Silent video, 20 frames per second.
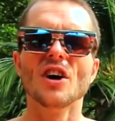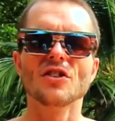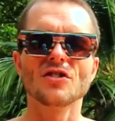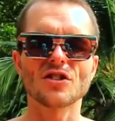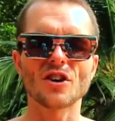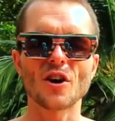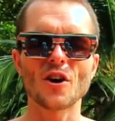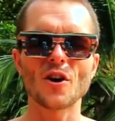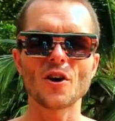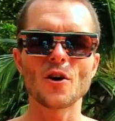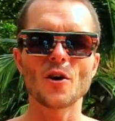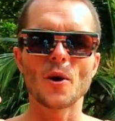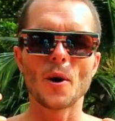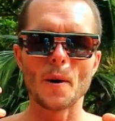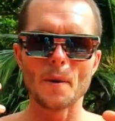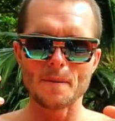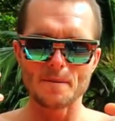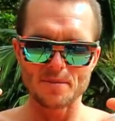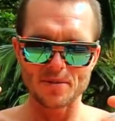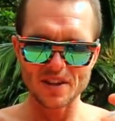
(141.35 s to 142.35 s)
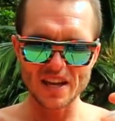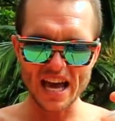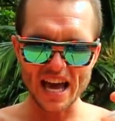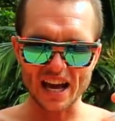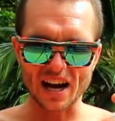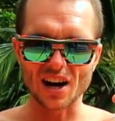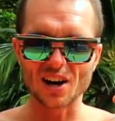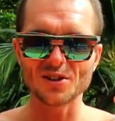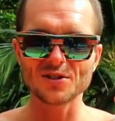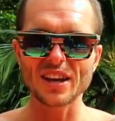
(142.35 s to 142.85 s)
So
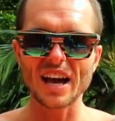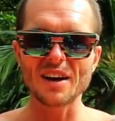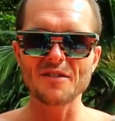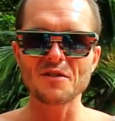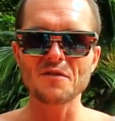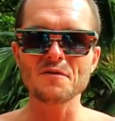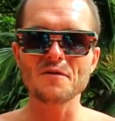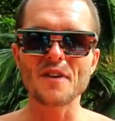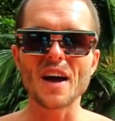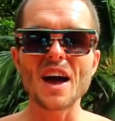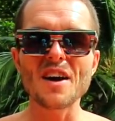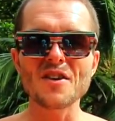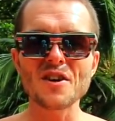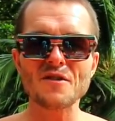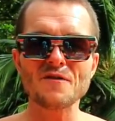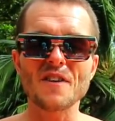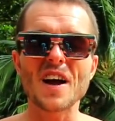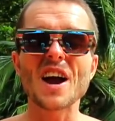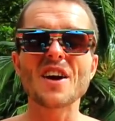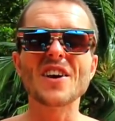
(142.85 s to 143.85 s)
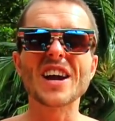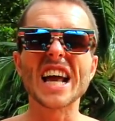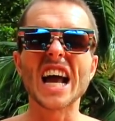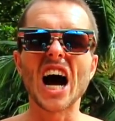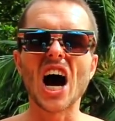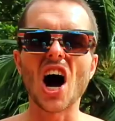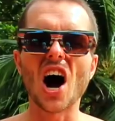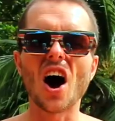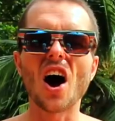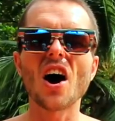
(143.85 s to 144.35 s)
yeah, I was having very, very
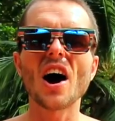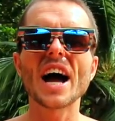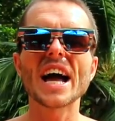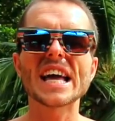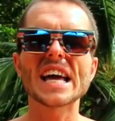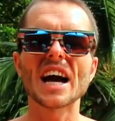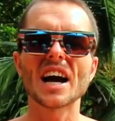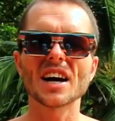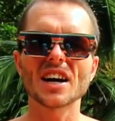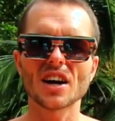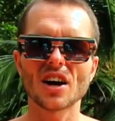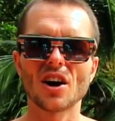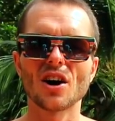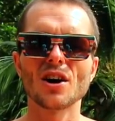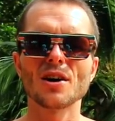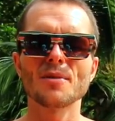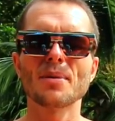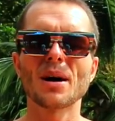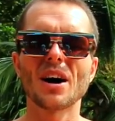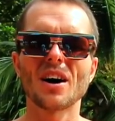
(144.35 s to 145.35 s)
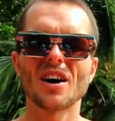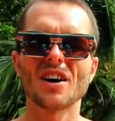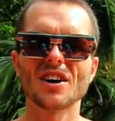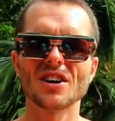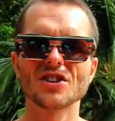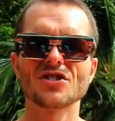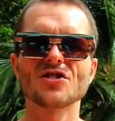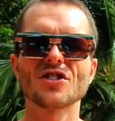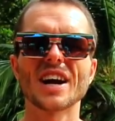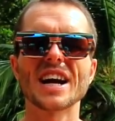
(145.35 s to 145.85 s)
high
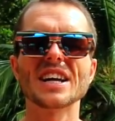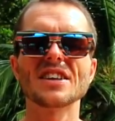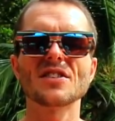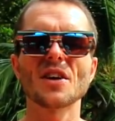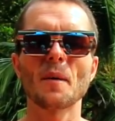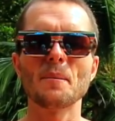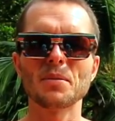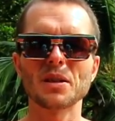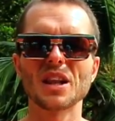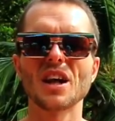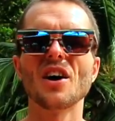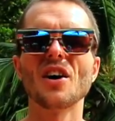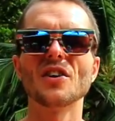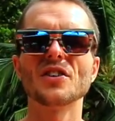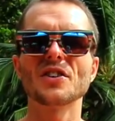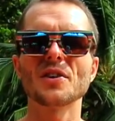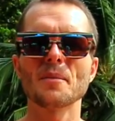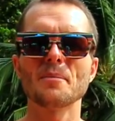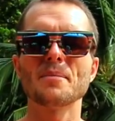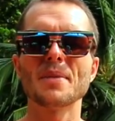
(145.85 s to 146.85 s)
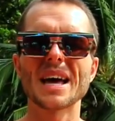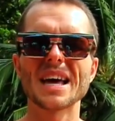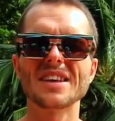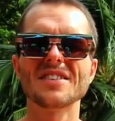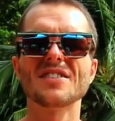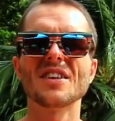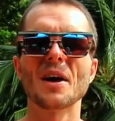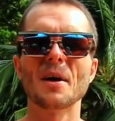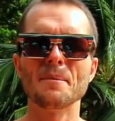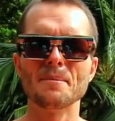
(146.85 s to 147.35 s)
carbohydrate
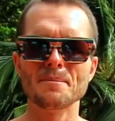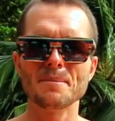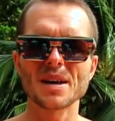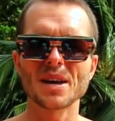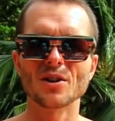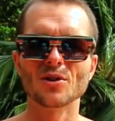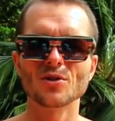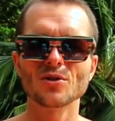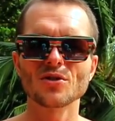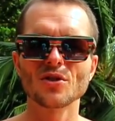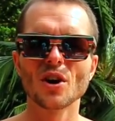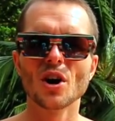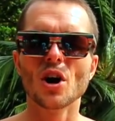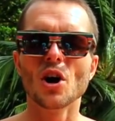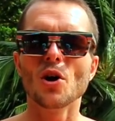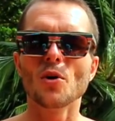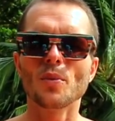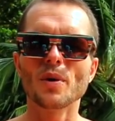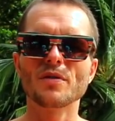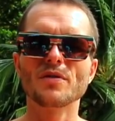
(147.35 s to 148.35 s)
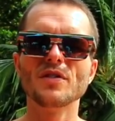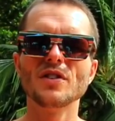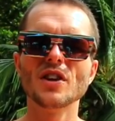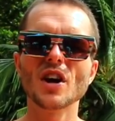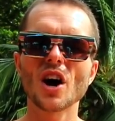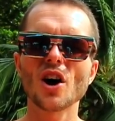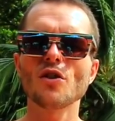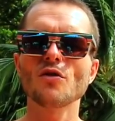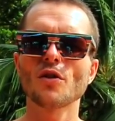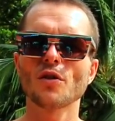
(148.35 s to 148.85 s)
plant-based meals with
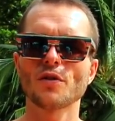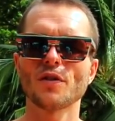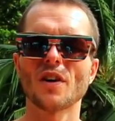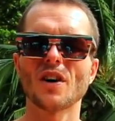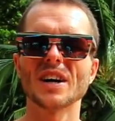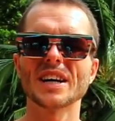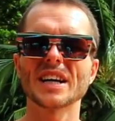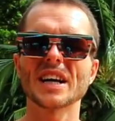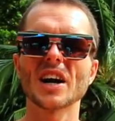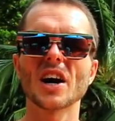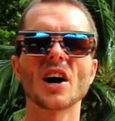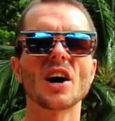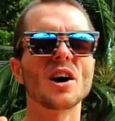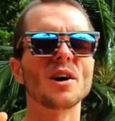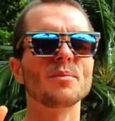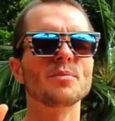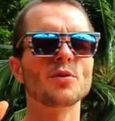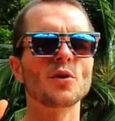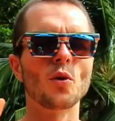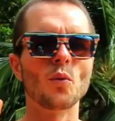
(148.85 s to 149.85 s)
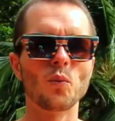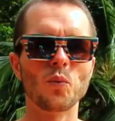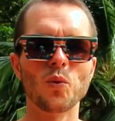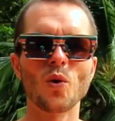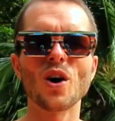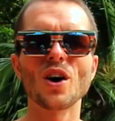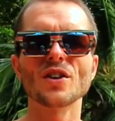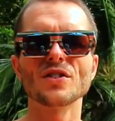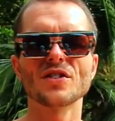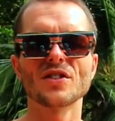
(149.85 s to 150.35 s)
no refined carbs
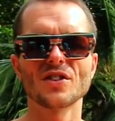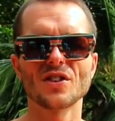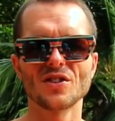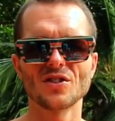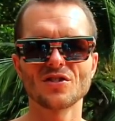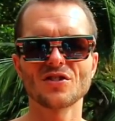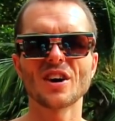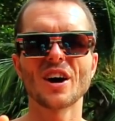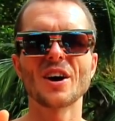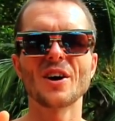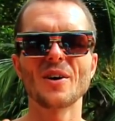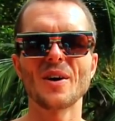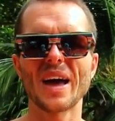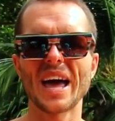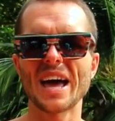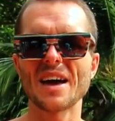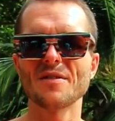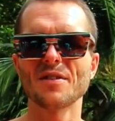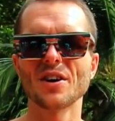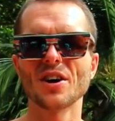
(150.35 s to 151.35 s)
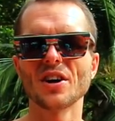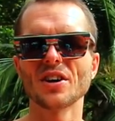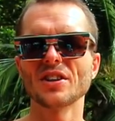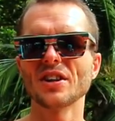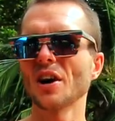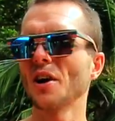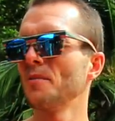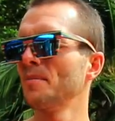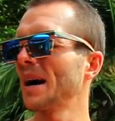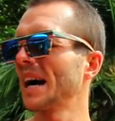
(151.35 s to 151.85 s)
whatsoever,
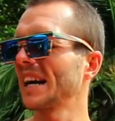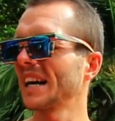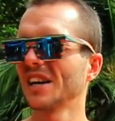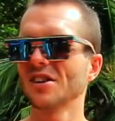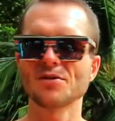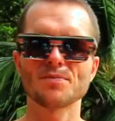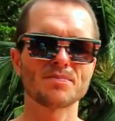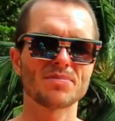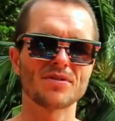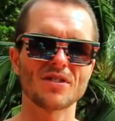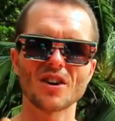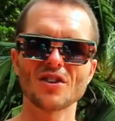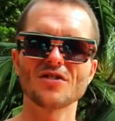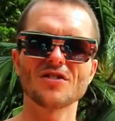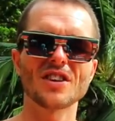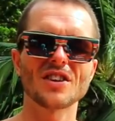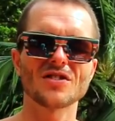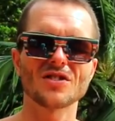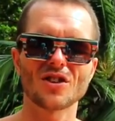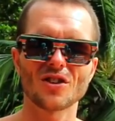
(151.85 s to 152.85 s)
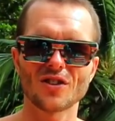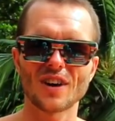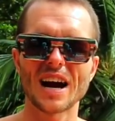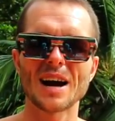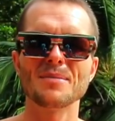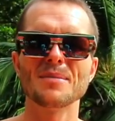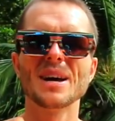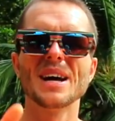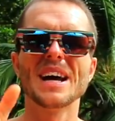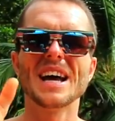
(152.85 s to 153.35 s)
no packaged processed
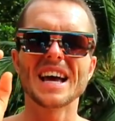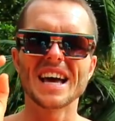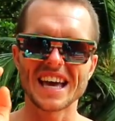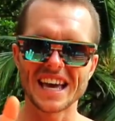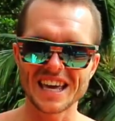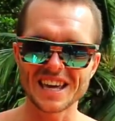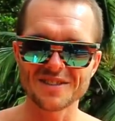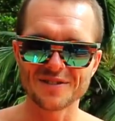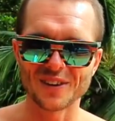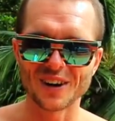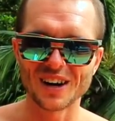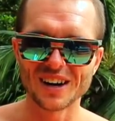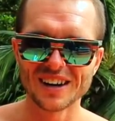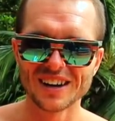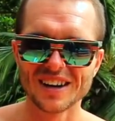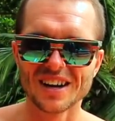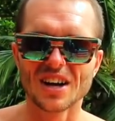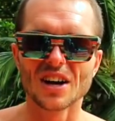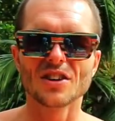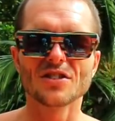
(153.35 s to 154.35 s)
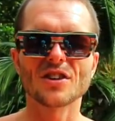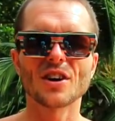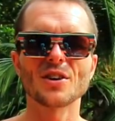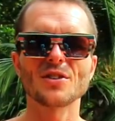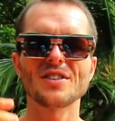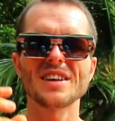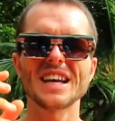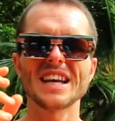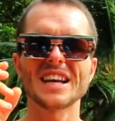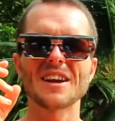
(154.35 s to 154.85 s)
crap either. So I
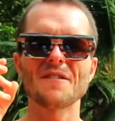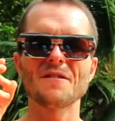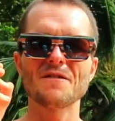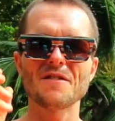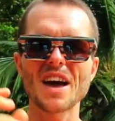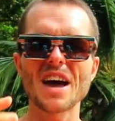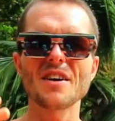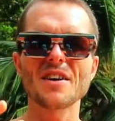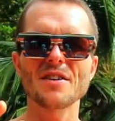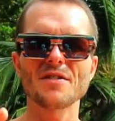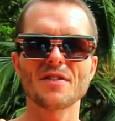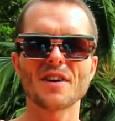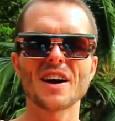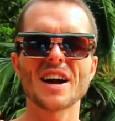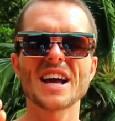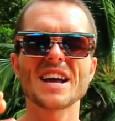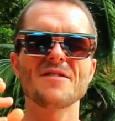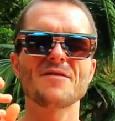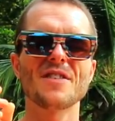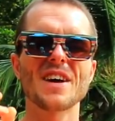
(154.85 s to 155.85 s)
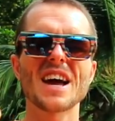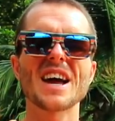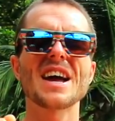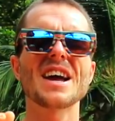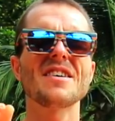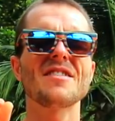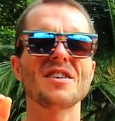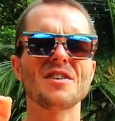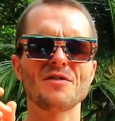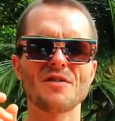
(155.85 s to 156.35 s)
was eating a very, very,
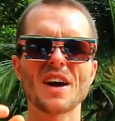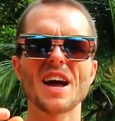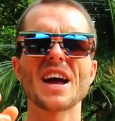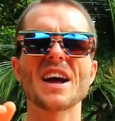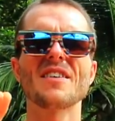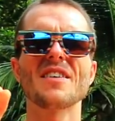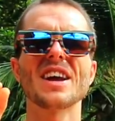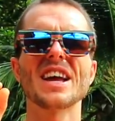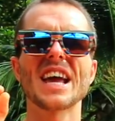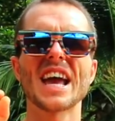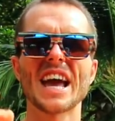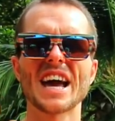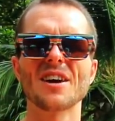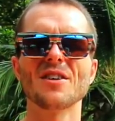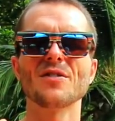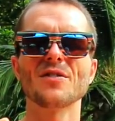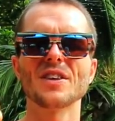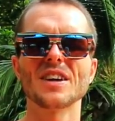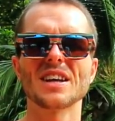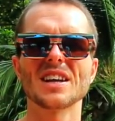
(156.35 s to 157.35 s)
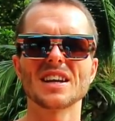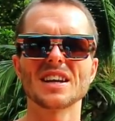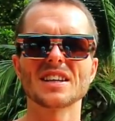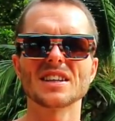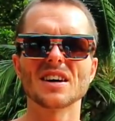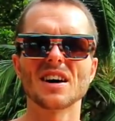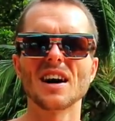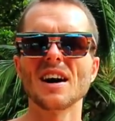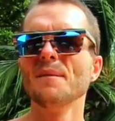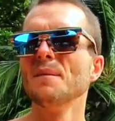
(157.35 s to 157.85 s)
very, very healthy,
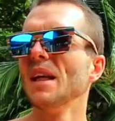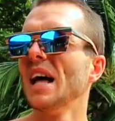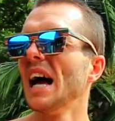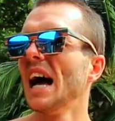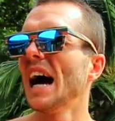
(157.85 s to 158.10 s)
clean diet.